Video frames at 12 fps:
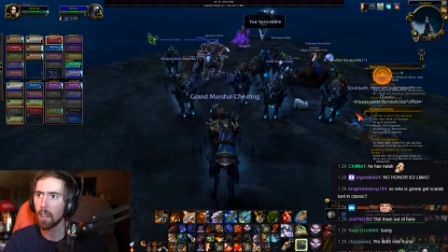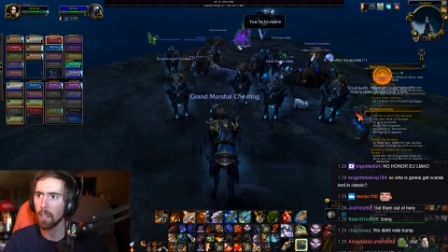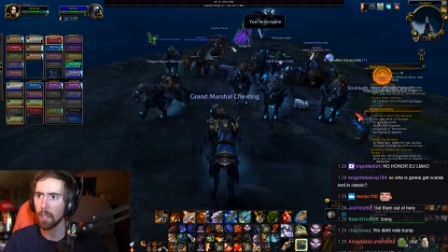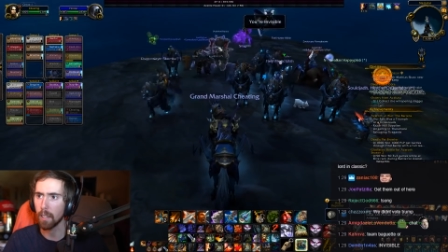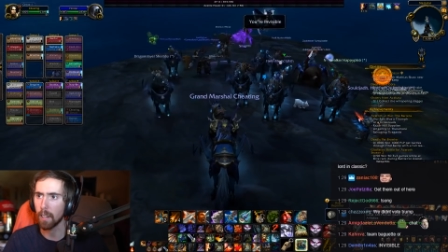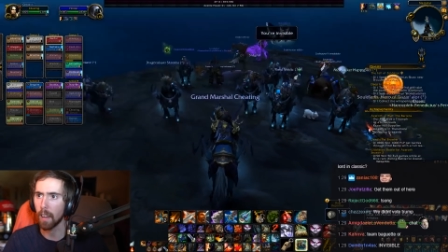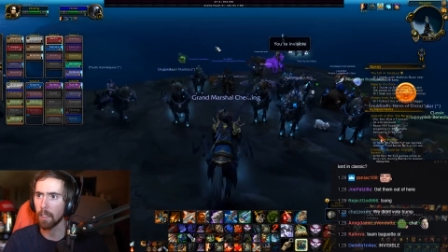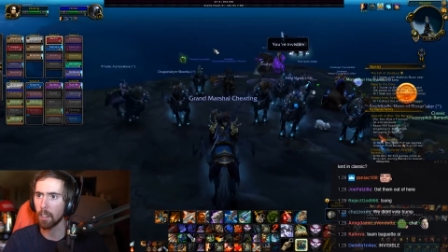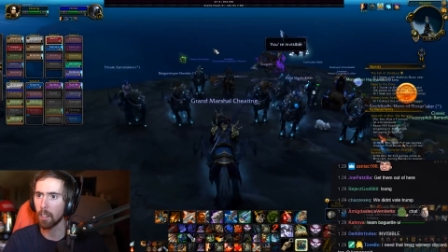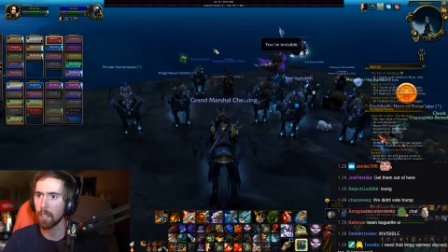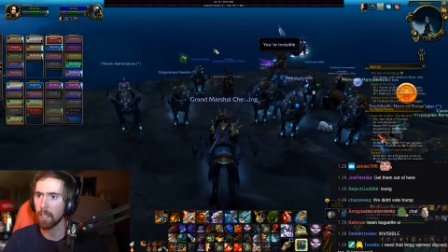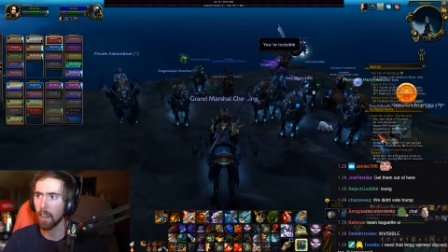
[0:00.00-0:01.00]
Get out of
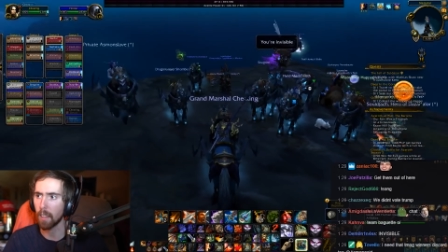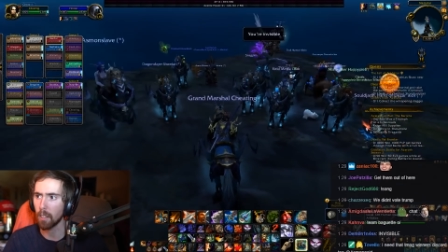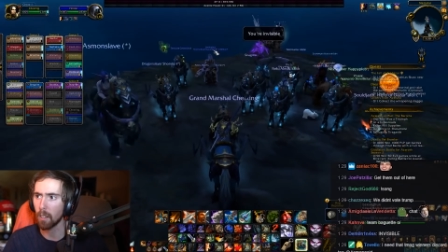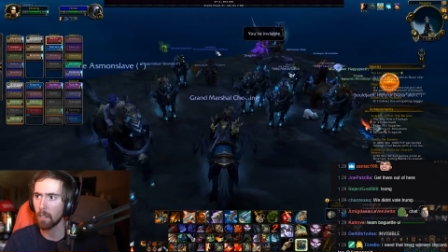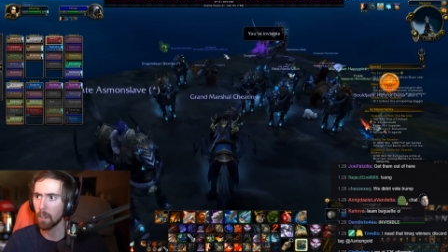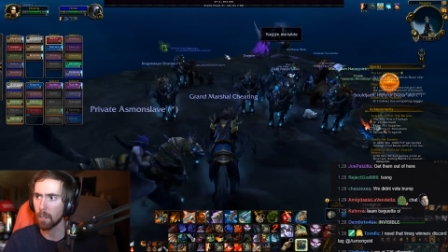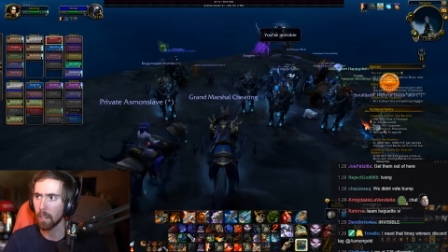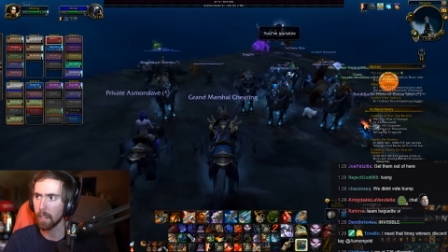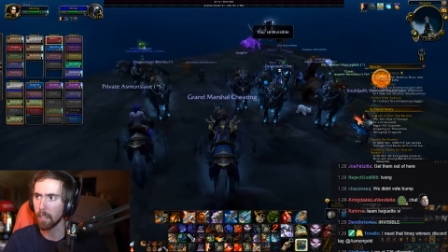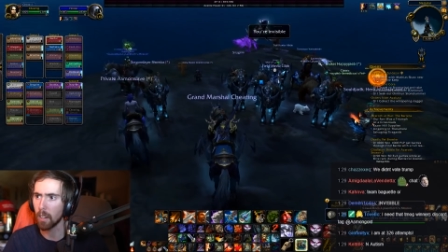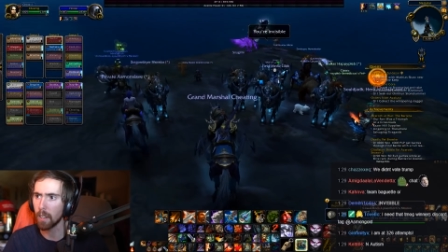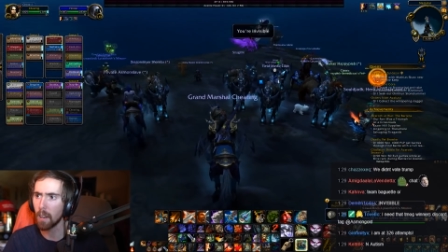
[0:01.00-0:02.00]
there, get out of there. Okay,
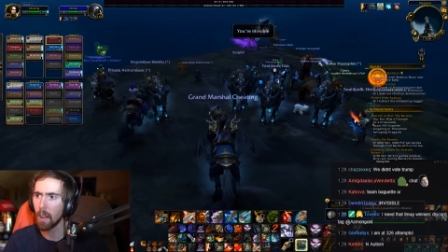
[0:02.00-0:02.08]
good.